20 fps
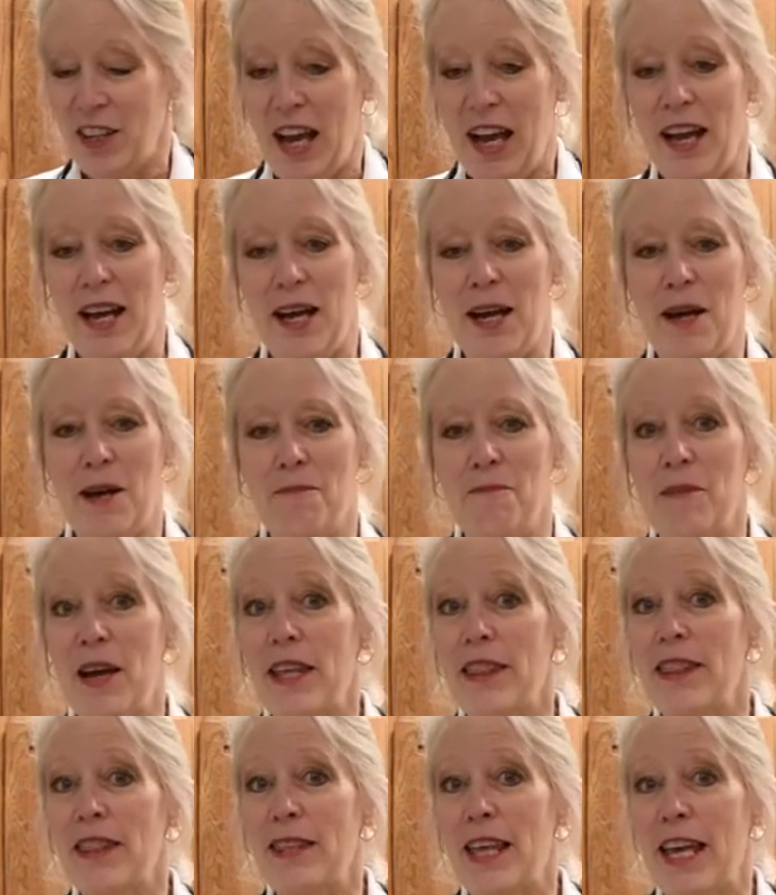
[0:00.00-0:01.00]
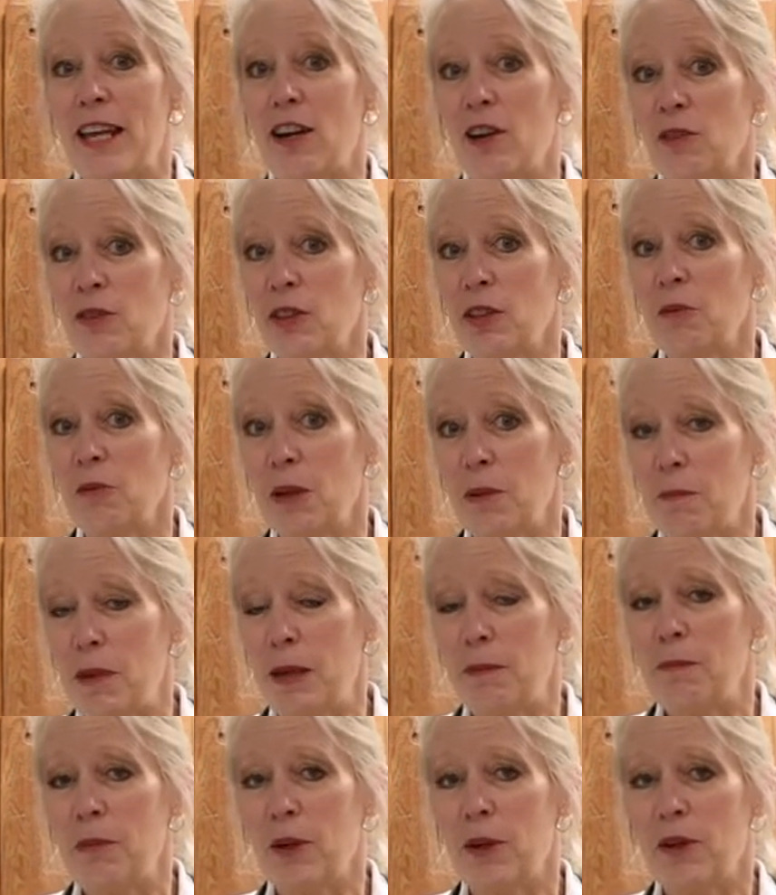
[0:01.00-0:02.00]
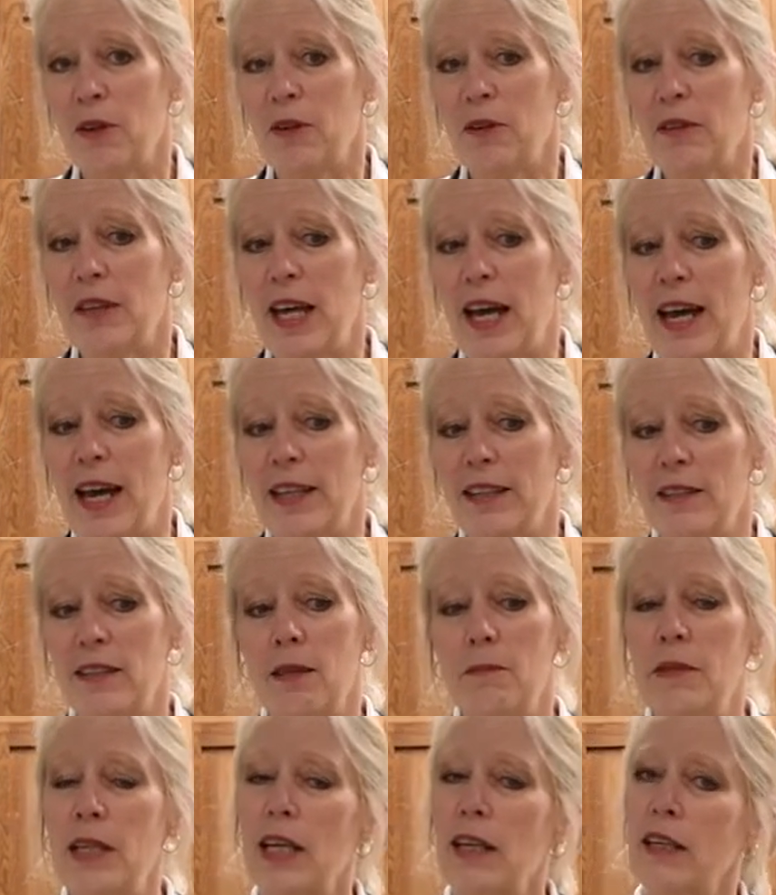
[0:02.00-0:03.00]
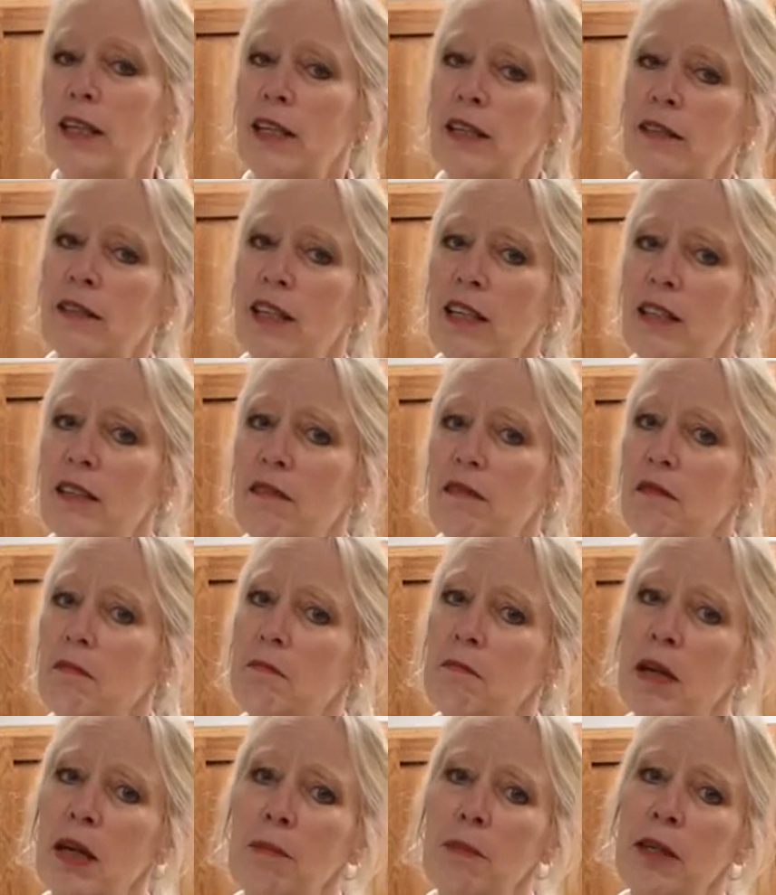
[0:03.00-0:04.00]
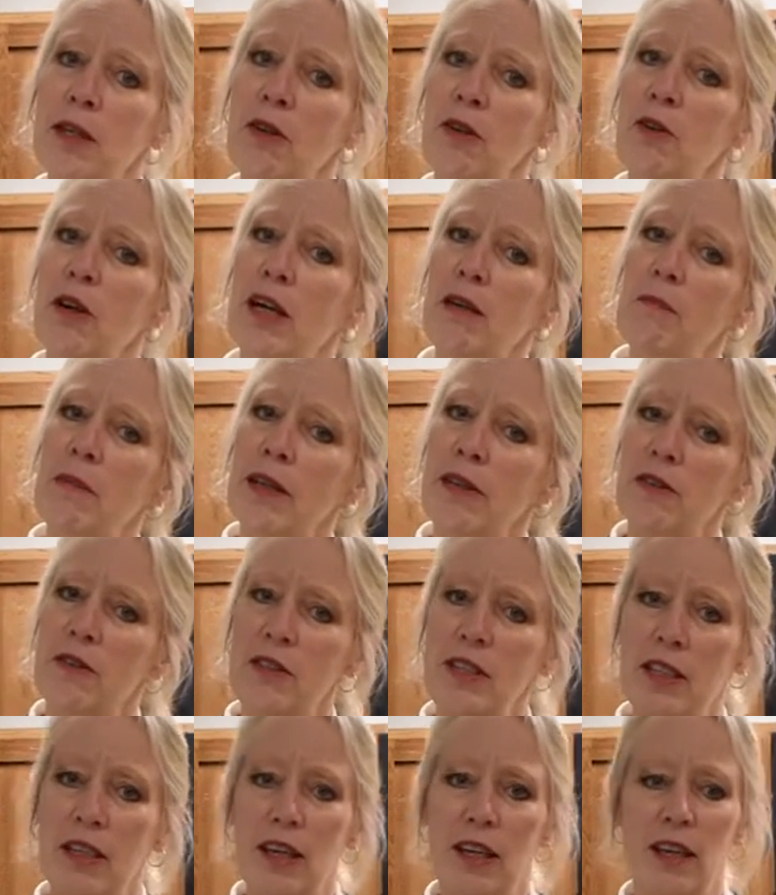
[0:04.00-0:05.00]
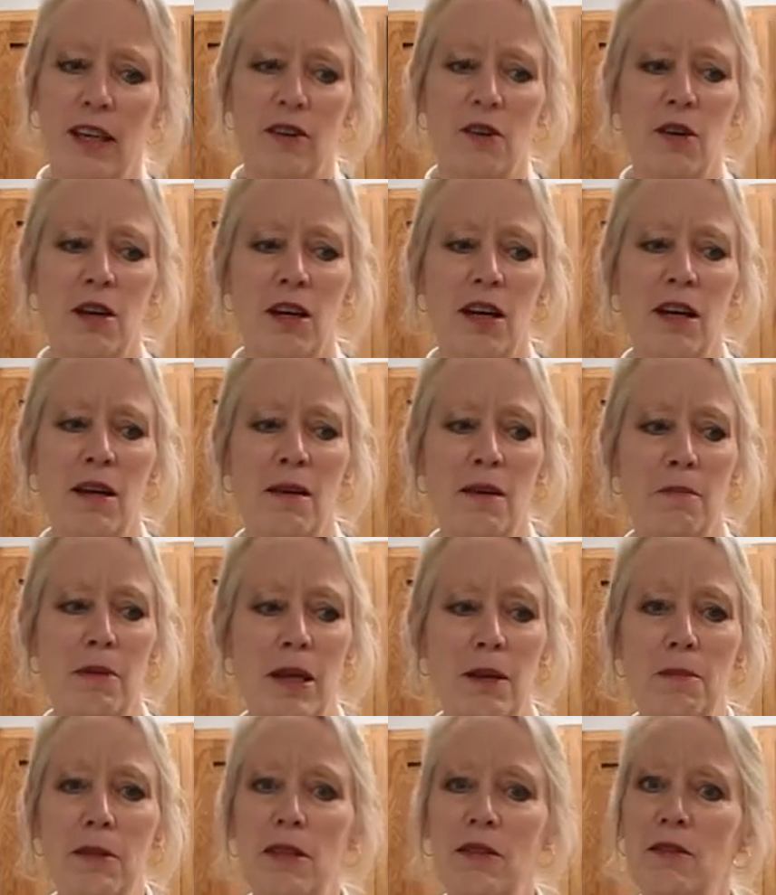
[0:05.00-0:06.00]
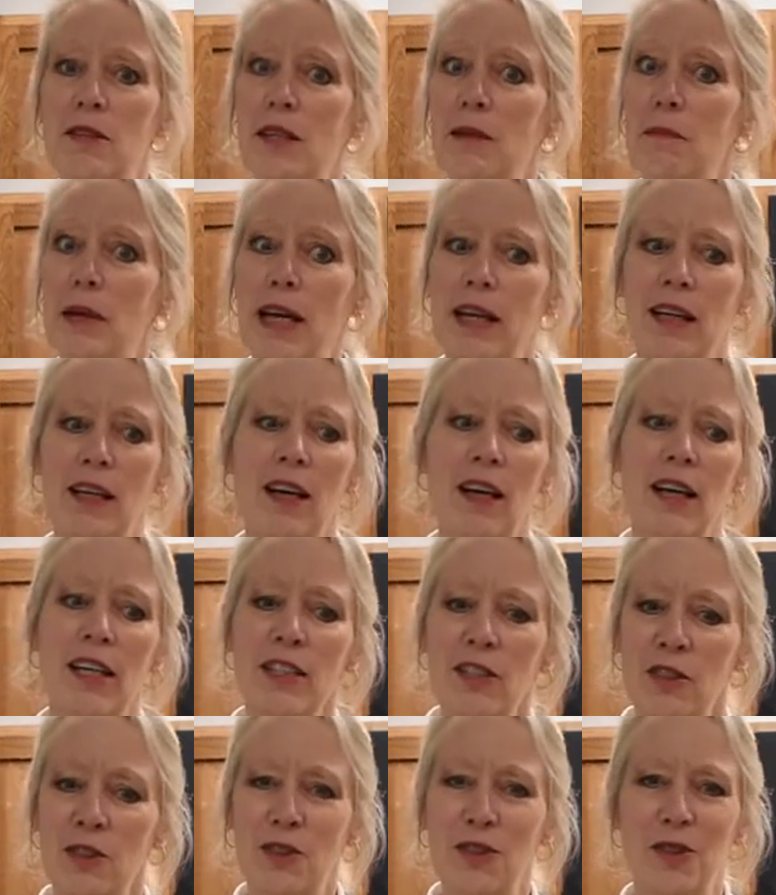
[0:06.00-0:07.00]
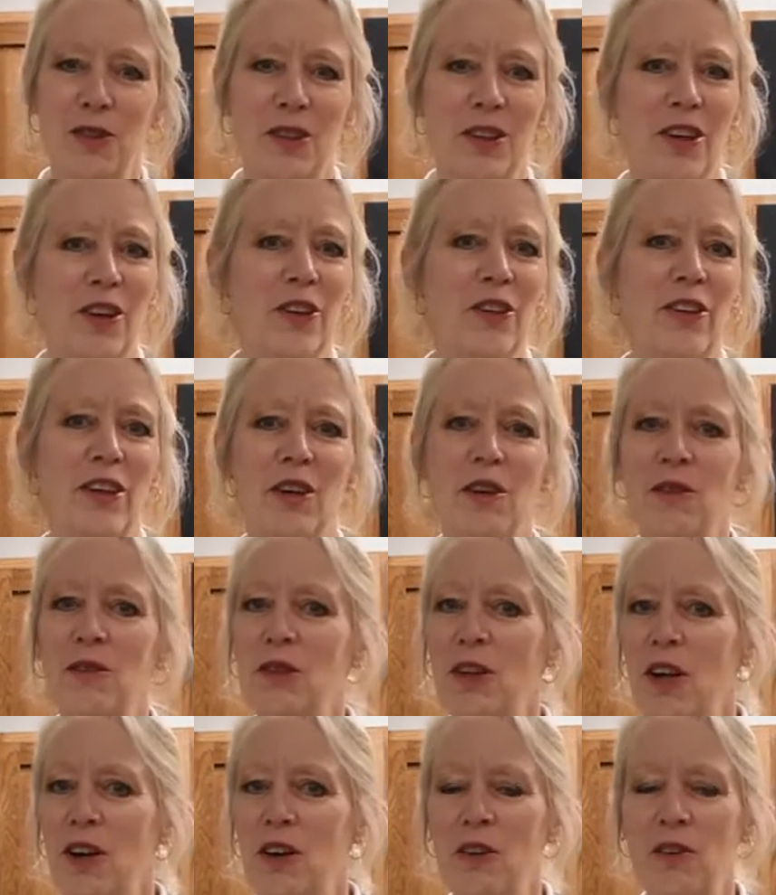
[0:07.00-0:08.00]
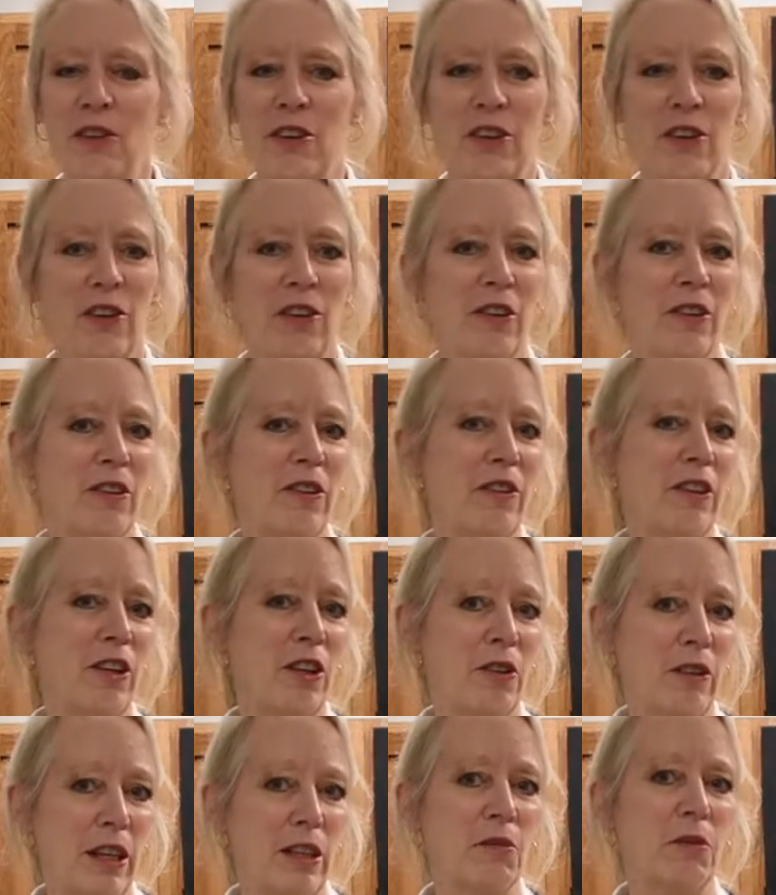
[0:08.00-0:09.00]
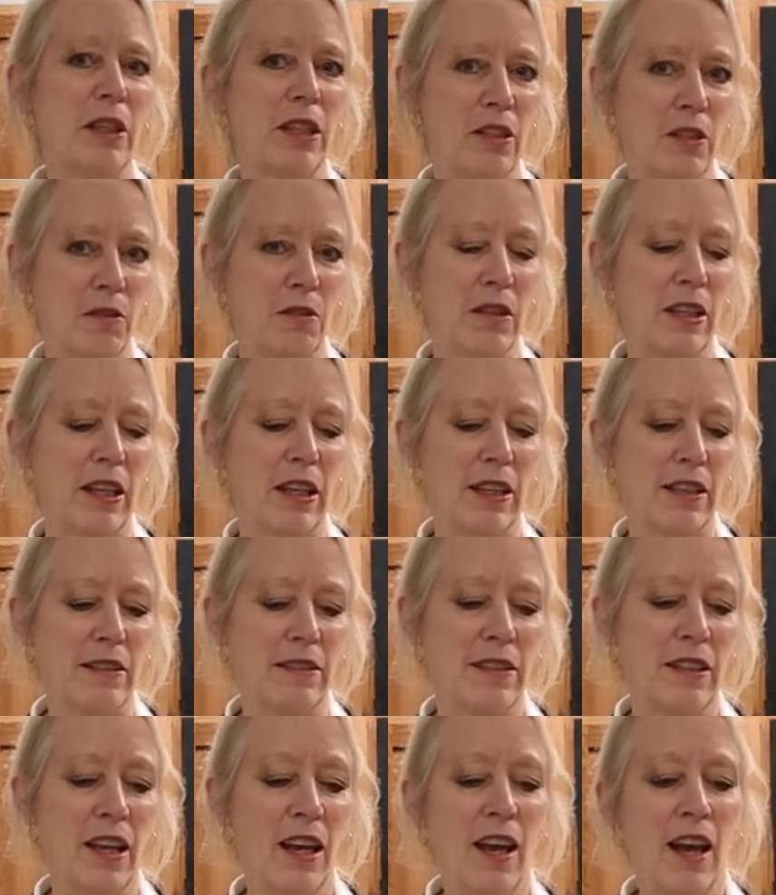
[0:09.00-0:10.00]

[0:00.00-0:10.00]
And also remember that some techniques that maybe your grandmother did or maybe you did back in high school are no longer the correct way to do things.